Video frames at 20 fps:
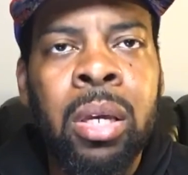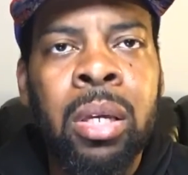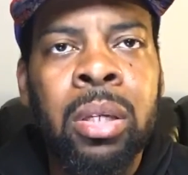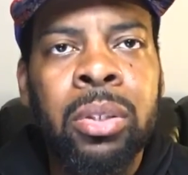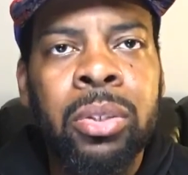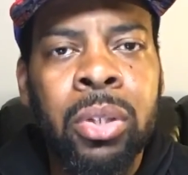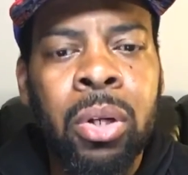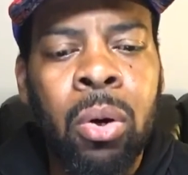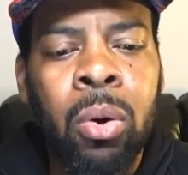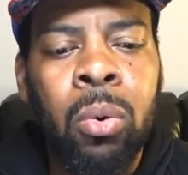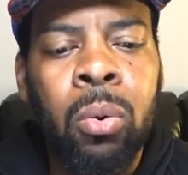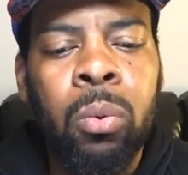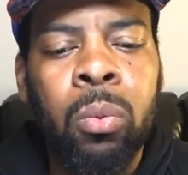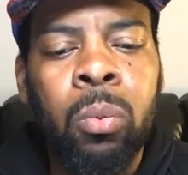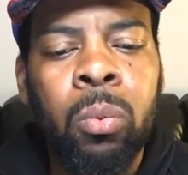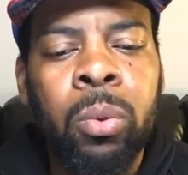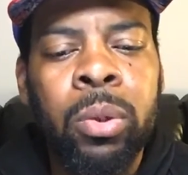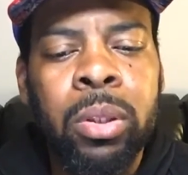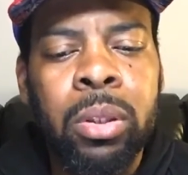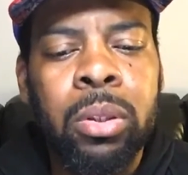So
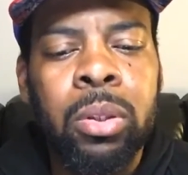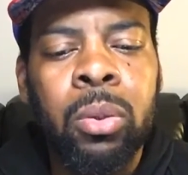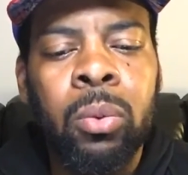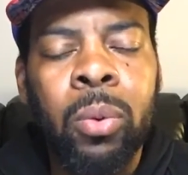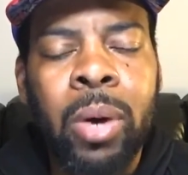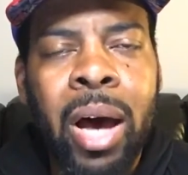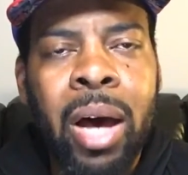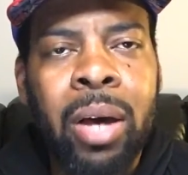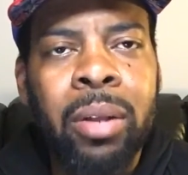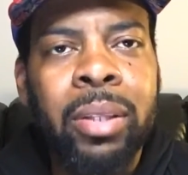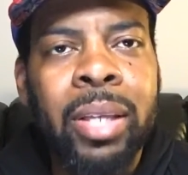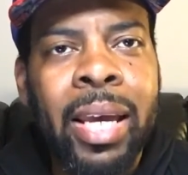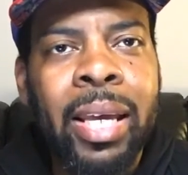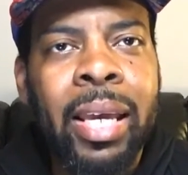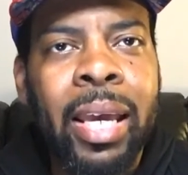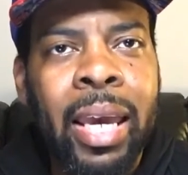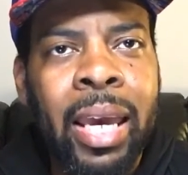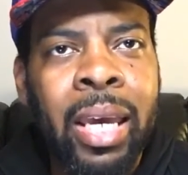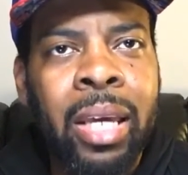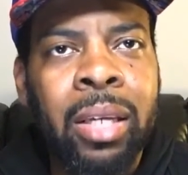throughout that
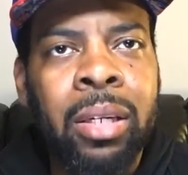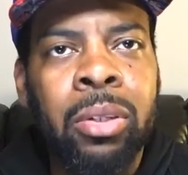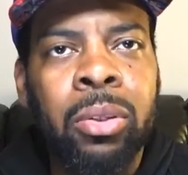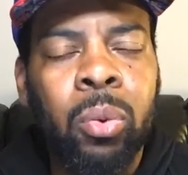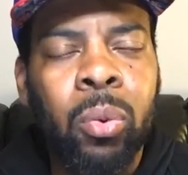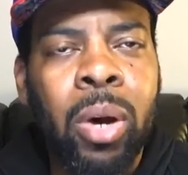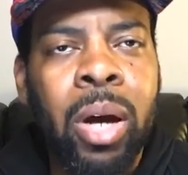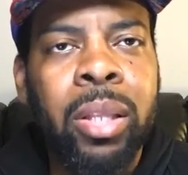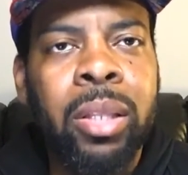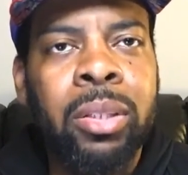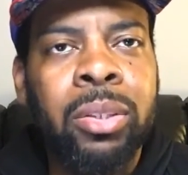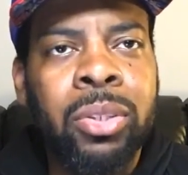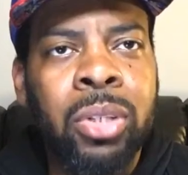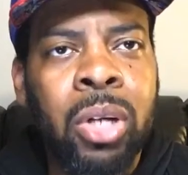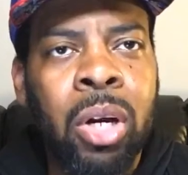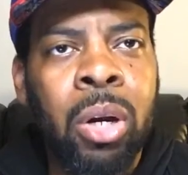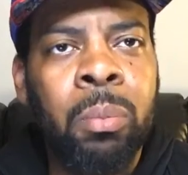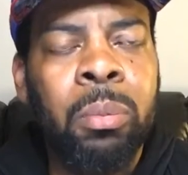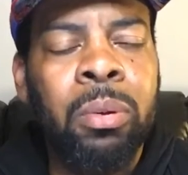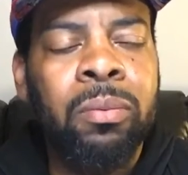hand, or throughout the
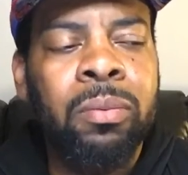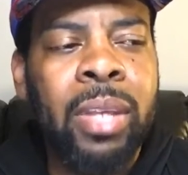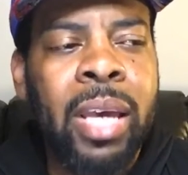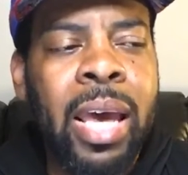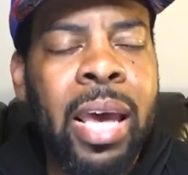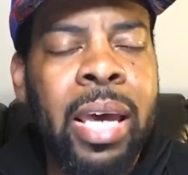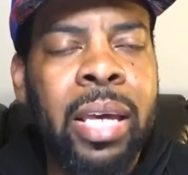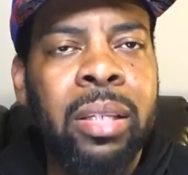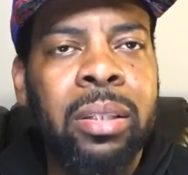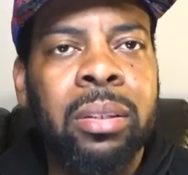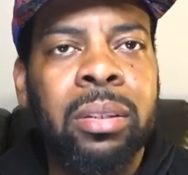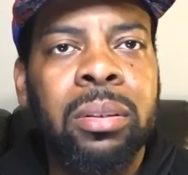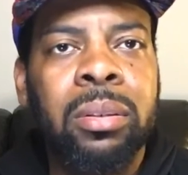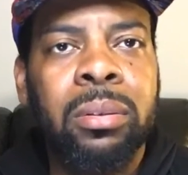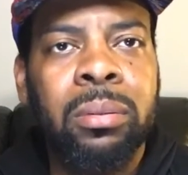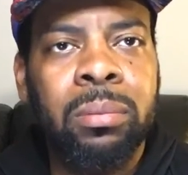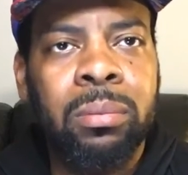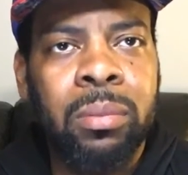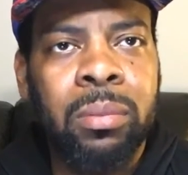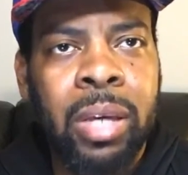term of that
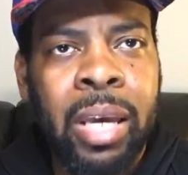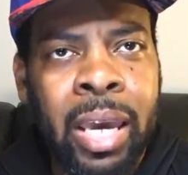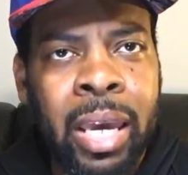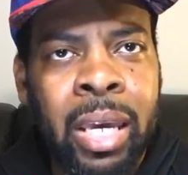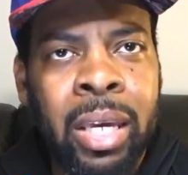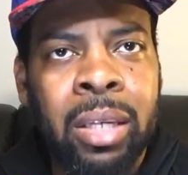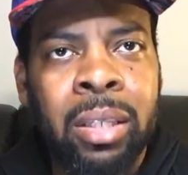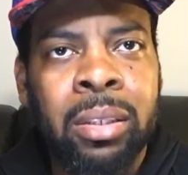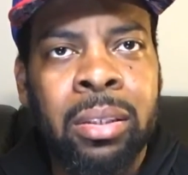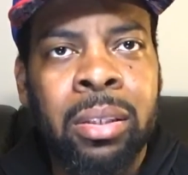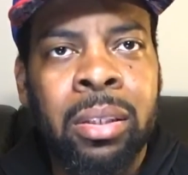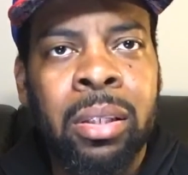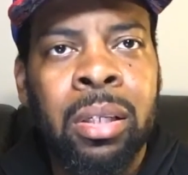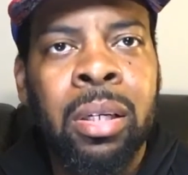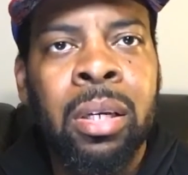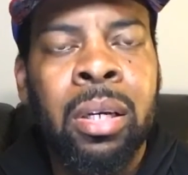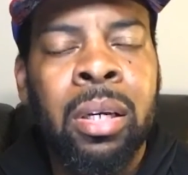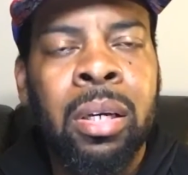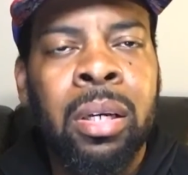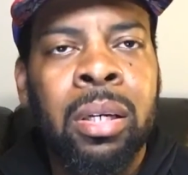hand,
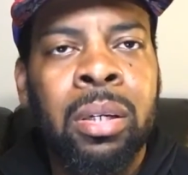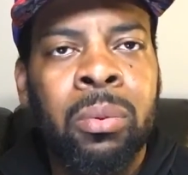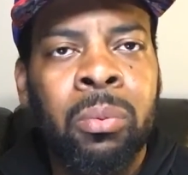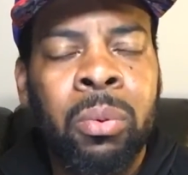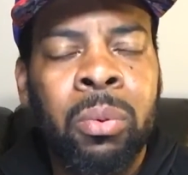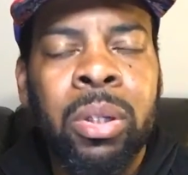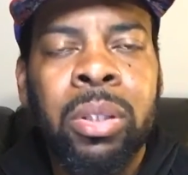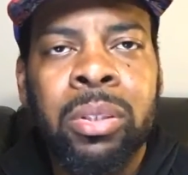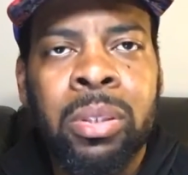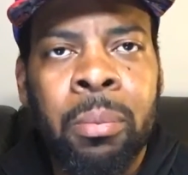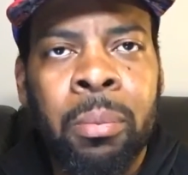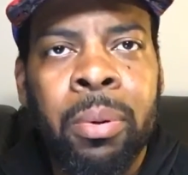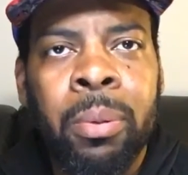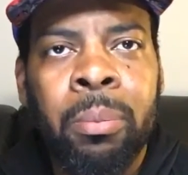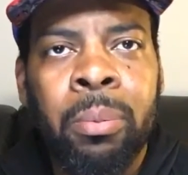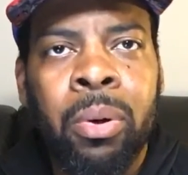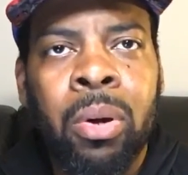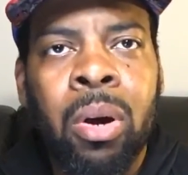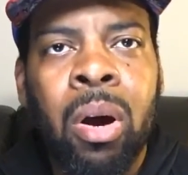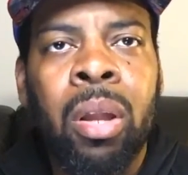what some
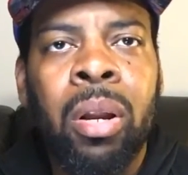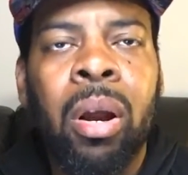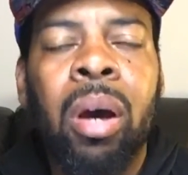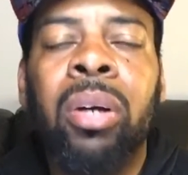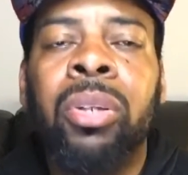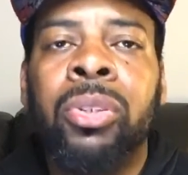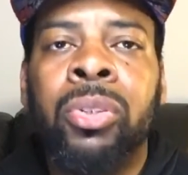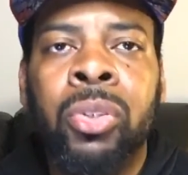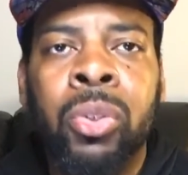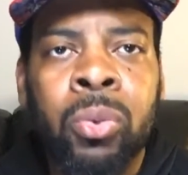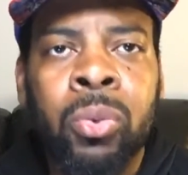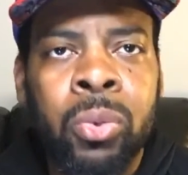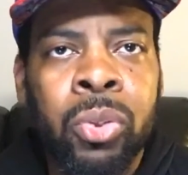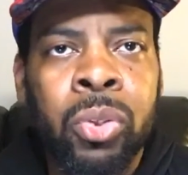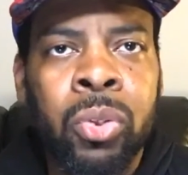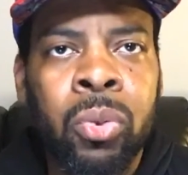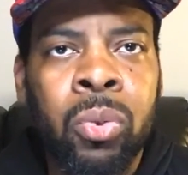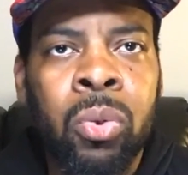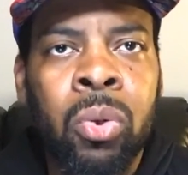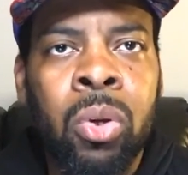people call it
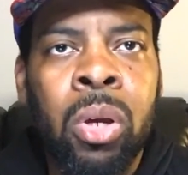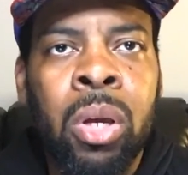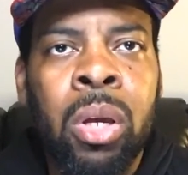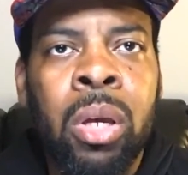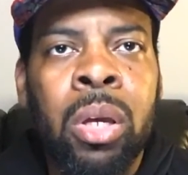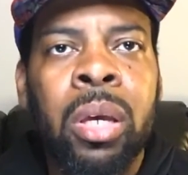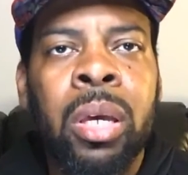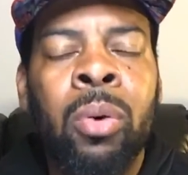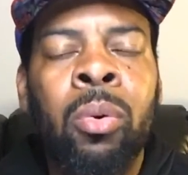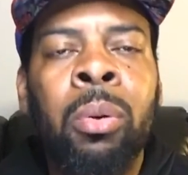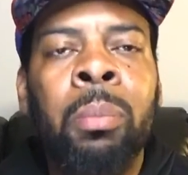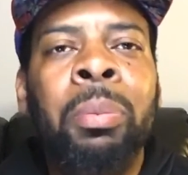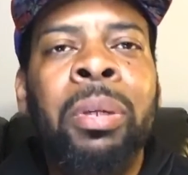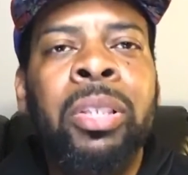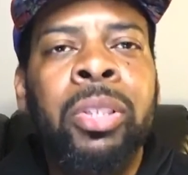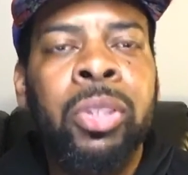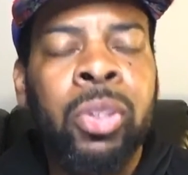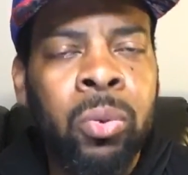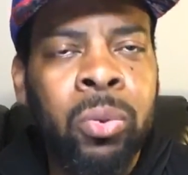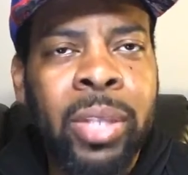Osusu, it would be
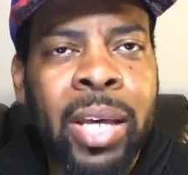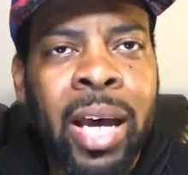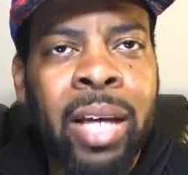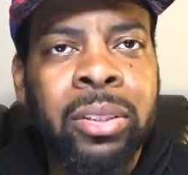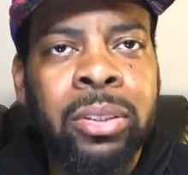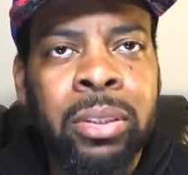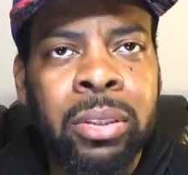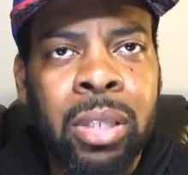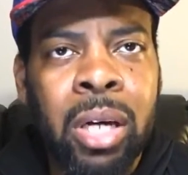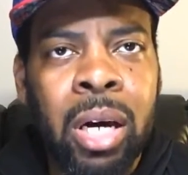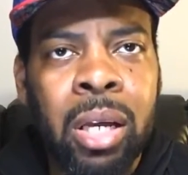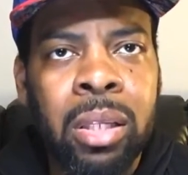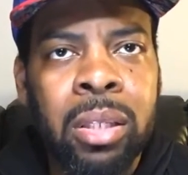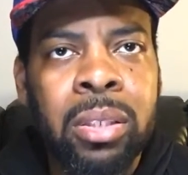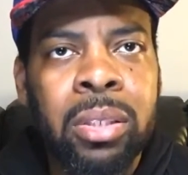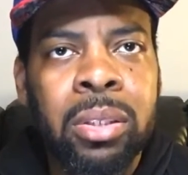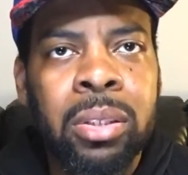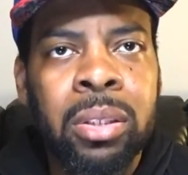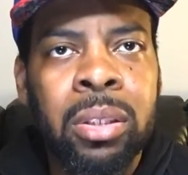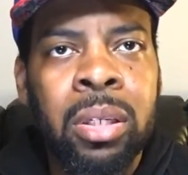
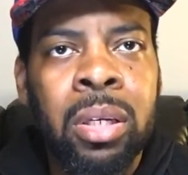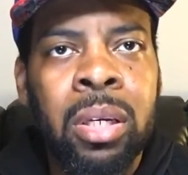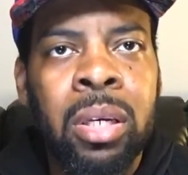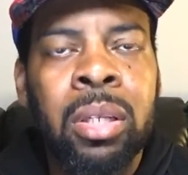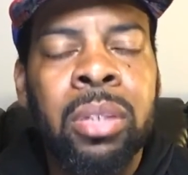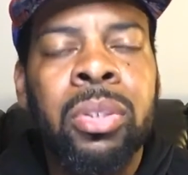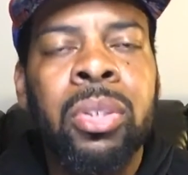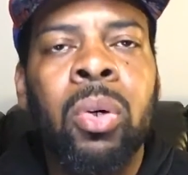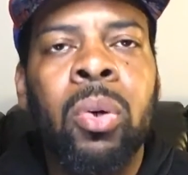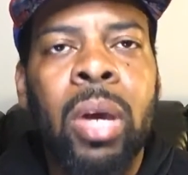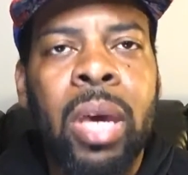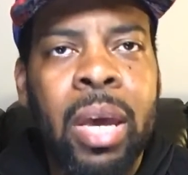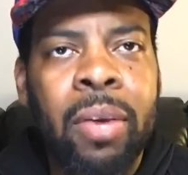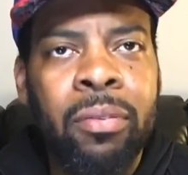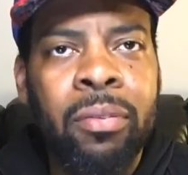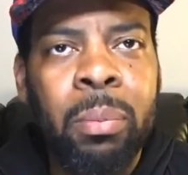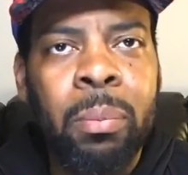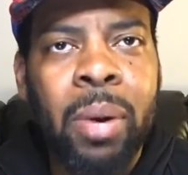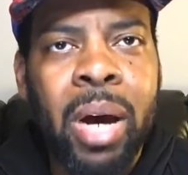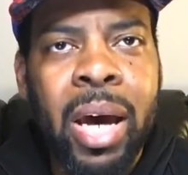$2,000. So
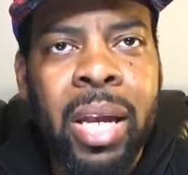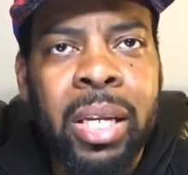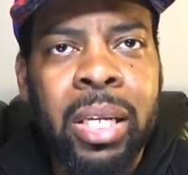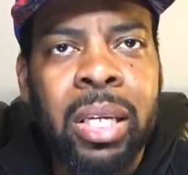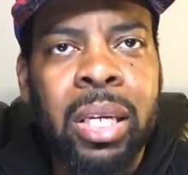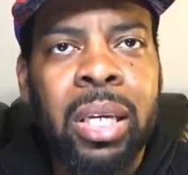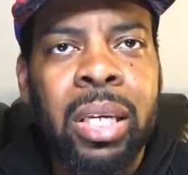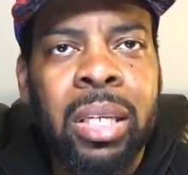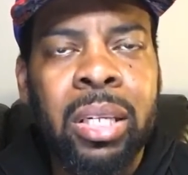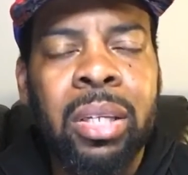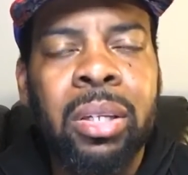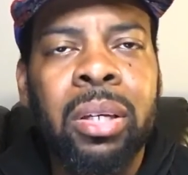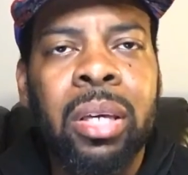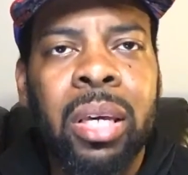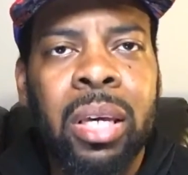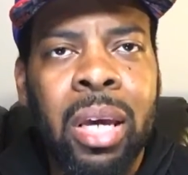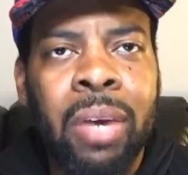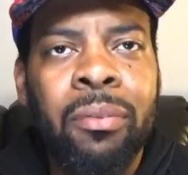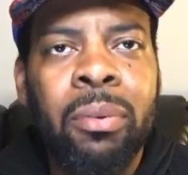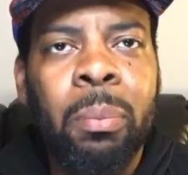everybody in
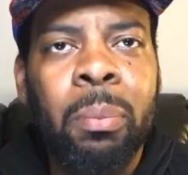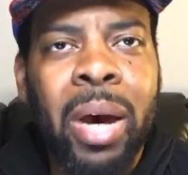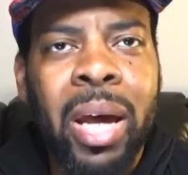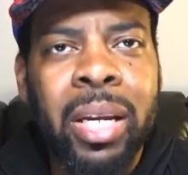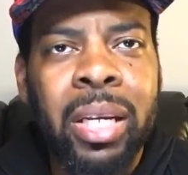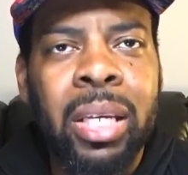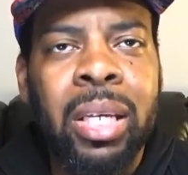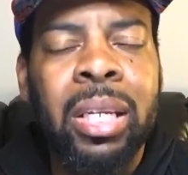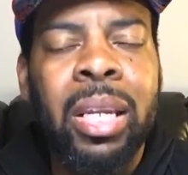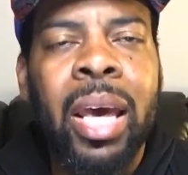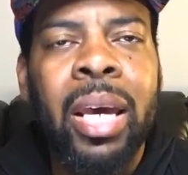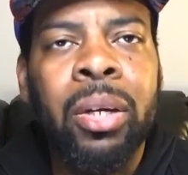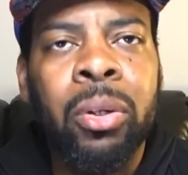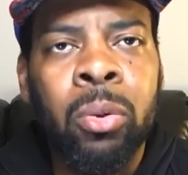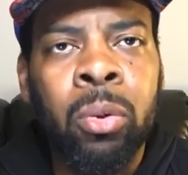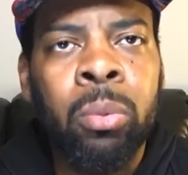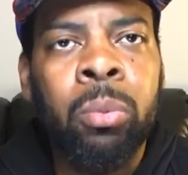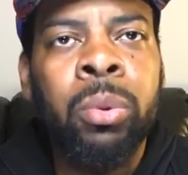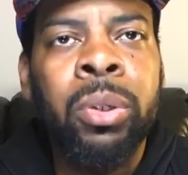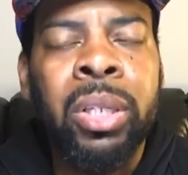that
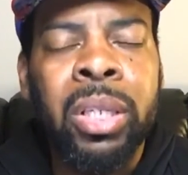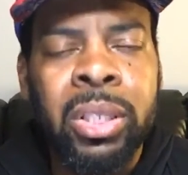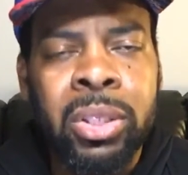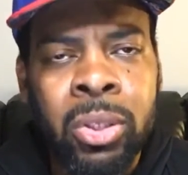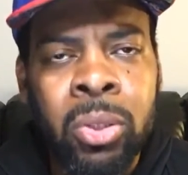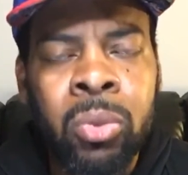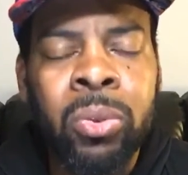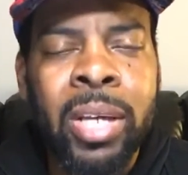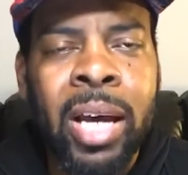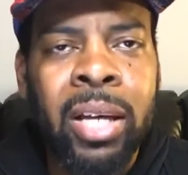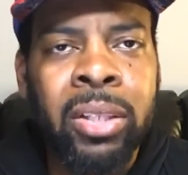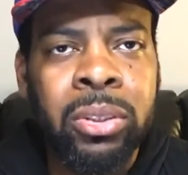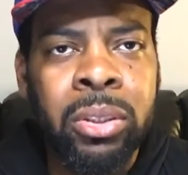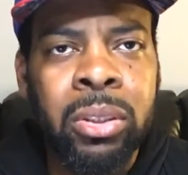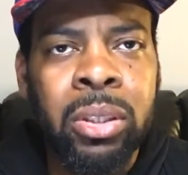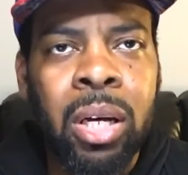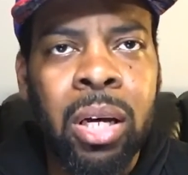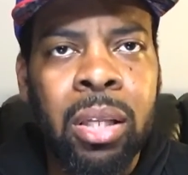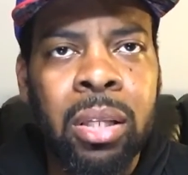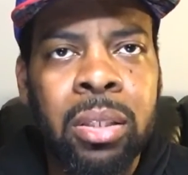group would get
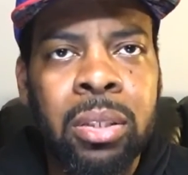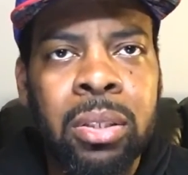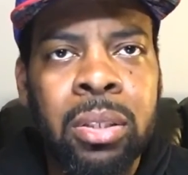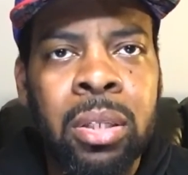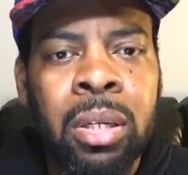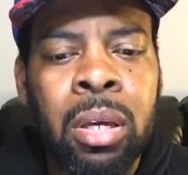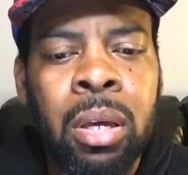$2,000.